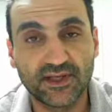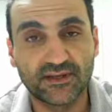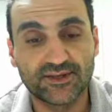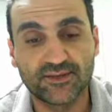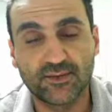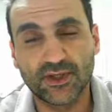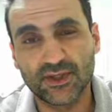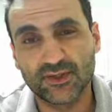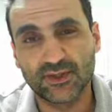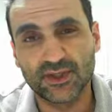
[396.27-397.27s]

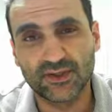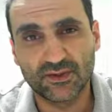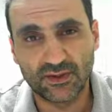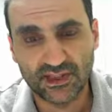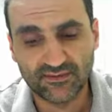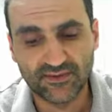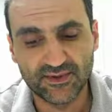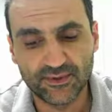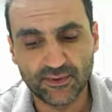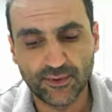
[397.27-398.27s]
testimonials, which he sort of
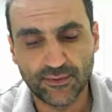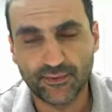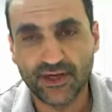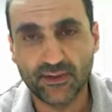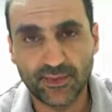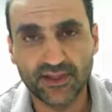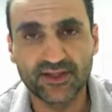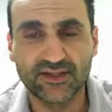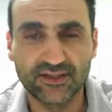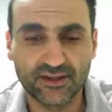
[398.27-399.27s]
covers all throughout, but it
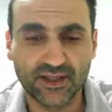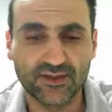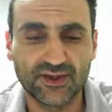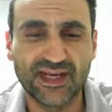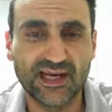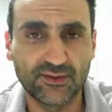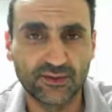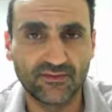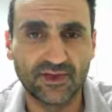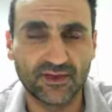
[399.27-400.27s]
just shows you how to
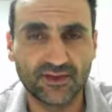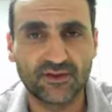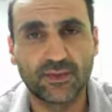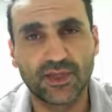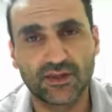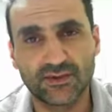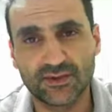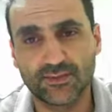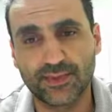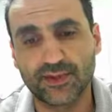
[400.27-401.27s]
do video
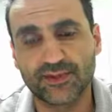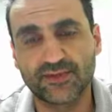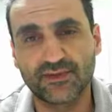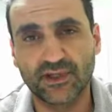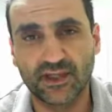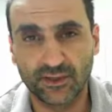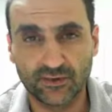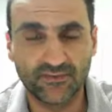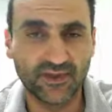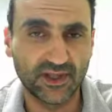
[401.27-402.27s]
testimonials, the process for getting
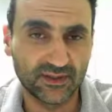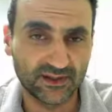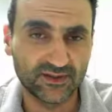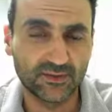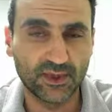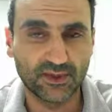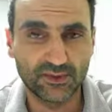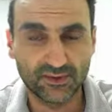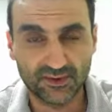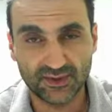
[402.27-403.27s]
good video
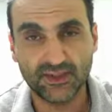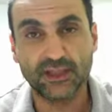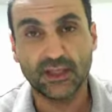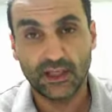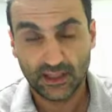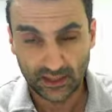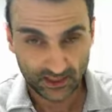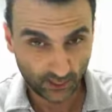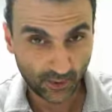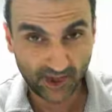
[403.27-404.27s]
testimonials, and
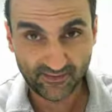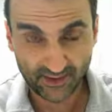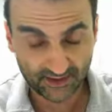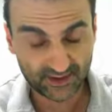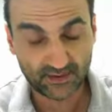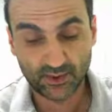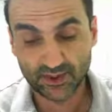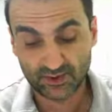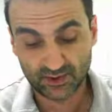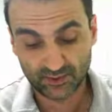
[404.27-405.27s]
why video
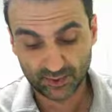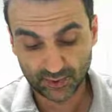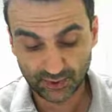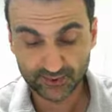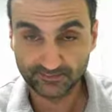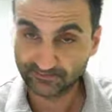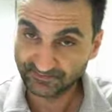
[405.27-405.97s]
testimonials are important.